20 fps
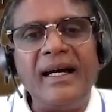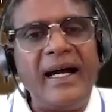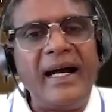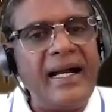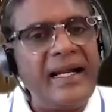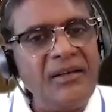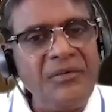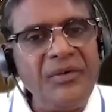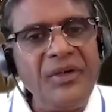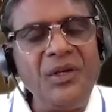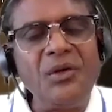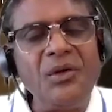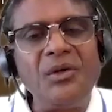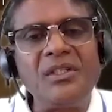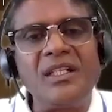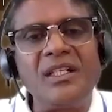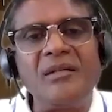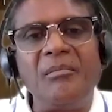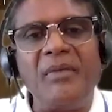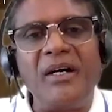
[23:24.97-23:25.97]
And we
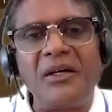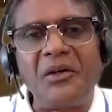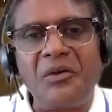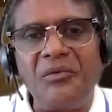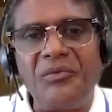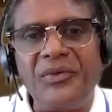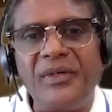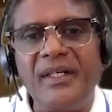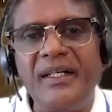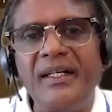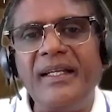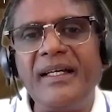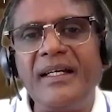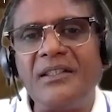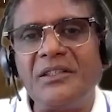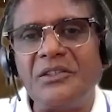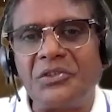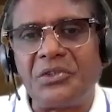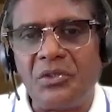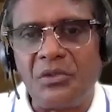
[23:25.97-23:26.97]
know that the macro for India is